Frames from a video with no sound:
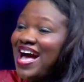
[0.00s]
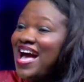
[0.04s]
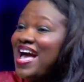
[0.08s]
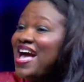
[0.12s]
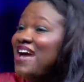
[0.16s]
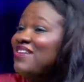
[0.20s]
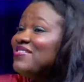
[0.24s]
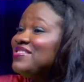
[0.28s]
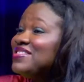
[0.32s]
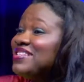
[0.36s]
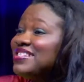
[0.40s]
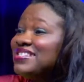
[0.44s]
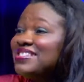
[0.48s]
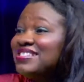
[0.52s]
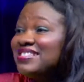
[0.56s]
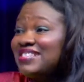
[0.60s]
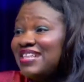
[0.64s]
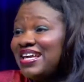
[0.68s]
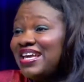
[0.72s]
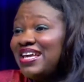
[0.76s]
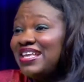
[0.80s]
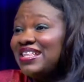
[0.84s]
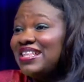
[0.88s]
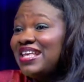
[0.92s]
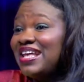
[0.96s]
I have to
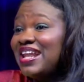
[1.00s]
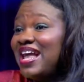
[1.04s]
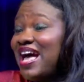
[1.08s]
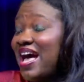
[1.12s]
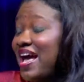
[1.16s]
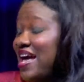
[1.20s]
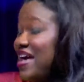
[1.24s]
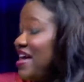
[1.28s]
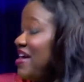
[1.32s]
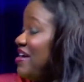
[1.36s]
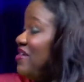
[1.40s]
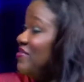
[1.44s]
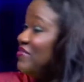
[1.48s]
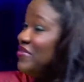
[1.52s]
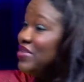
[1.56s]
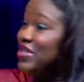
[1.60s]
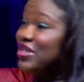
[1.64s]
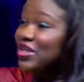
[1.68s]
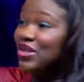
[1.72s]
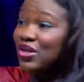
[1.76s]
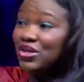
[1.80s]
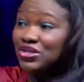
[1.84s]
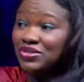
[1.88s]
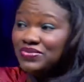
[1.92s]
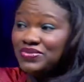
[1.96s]
say that I have a
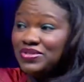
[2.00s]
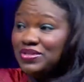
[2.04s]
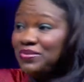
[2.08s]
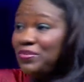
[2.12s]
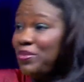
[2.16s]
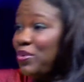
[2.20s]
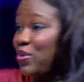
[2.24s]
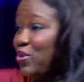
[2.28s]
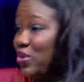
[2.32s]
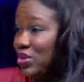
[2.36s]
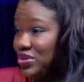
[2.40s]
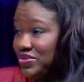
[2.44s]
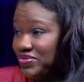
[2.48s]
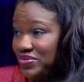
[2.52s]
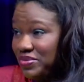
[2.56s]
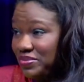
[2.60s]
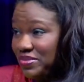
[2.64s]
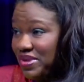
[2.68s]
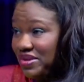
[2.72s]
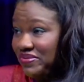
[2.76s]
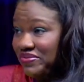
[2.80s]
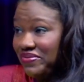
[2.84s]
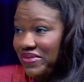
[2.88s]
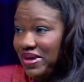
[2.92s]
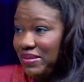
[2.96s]
lot of support
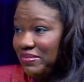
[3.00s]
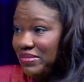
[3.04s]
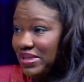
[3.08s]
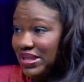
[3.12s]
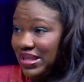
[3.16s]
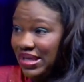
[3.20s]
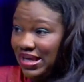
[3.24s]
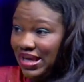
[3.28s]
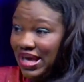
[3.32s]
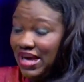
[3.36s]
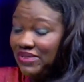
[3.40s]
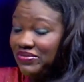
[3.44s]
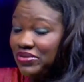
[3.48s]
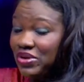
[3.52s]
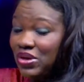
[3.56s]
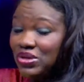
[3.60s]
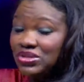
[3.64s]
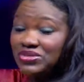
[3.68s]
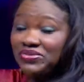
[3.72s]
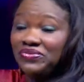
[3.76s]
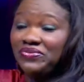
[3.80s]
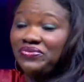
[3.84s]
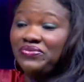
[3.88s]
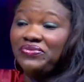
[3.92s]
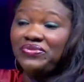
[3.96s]
from my family. I've
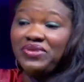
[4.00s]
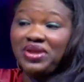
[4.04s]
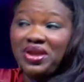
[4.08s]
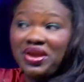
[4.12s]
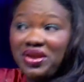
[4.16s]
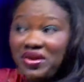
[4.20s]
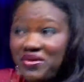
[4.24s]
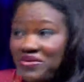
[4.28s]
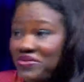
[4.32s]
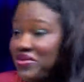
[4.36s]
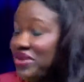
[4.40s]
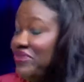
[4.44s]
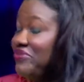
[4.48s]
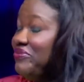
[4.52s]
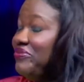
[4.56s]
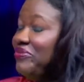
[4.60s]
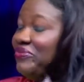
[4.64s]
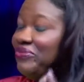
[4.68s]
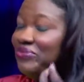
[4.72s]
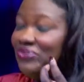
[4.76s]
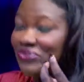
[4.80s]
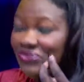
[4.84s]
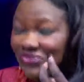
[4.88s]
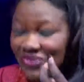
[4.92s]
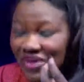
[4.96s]
got a very,
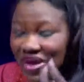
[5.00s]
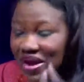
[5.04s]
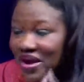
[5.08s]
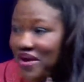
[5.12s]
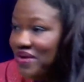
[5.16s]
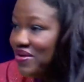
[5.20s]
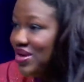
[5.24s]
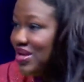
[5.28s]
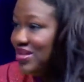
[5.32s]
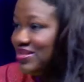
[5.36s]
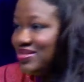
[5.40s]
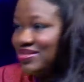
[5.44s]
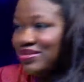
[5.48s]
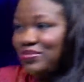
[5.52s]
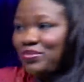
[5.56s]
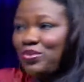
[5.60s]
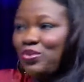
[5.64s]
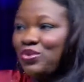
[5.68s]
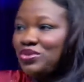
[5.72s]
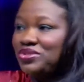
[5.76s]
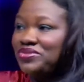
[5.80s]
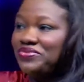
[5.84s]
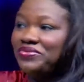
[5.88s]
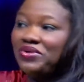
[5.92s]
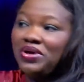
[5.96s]
very
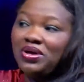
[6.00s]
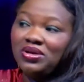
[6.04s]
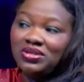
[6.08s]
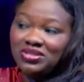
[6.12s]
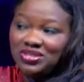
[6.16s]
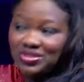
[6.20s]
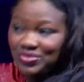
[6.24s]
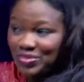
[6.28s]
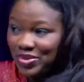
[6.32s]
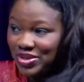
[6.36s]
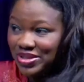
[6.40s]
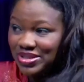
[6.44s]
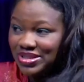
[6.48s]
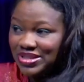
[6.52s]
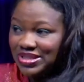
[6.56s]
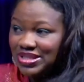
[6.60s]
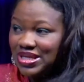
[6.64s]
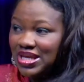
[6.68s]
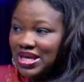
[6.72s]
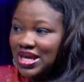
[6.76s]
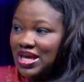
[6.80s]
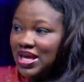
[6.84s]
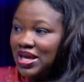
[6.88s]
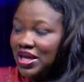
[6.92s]
supportive husband.